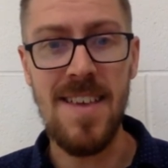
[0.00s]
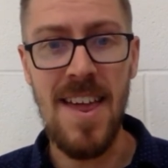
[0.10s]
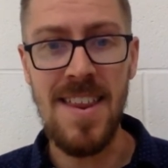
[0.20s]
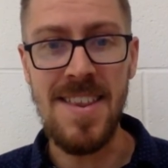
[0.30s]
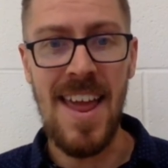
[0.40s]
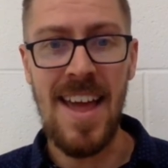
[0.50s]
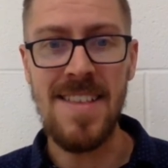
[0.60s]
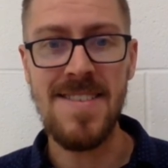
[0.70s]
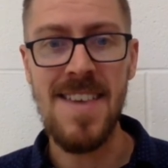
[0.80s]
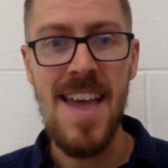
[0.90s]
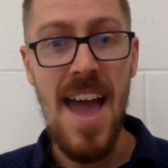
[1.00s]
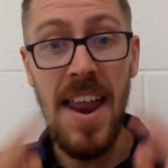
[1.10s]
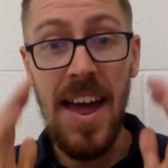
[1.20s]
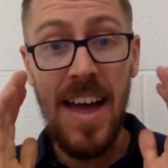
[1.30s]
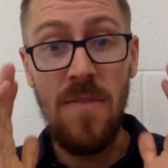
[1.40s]
at a dance, and
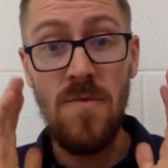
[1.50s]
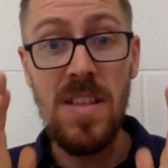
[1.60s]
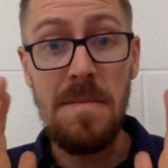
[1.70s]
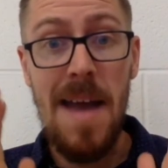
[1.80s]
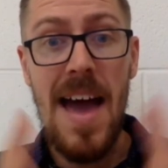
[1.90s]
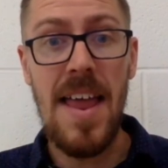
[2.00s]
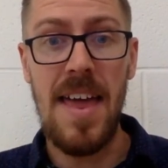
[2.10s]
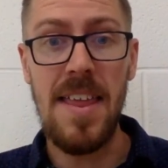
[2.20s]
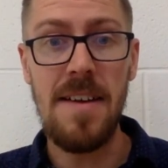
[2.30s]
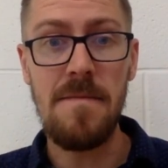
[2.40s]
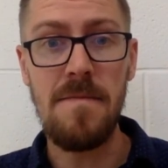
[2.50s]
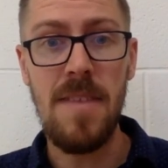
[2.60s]
I got really mad at him,